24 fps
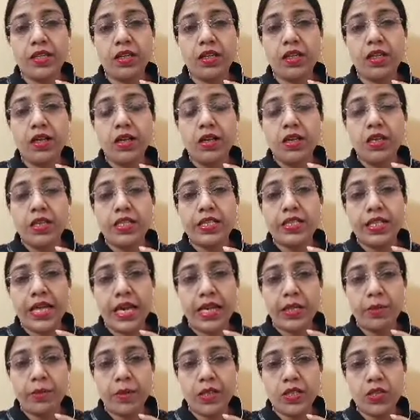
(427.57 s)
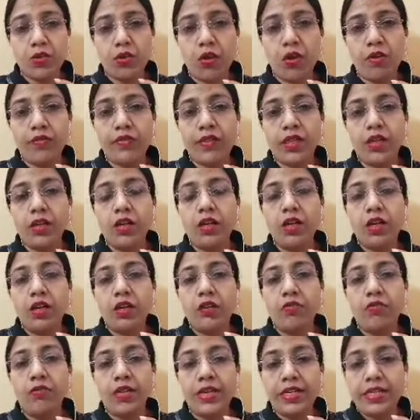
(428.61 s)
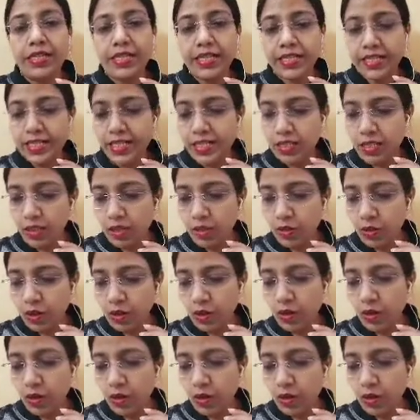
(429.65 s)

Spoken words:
statements of the witnesses also.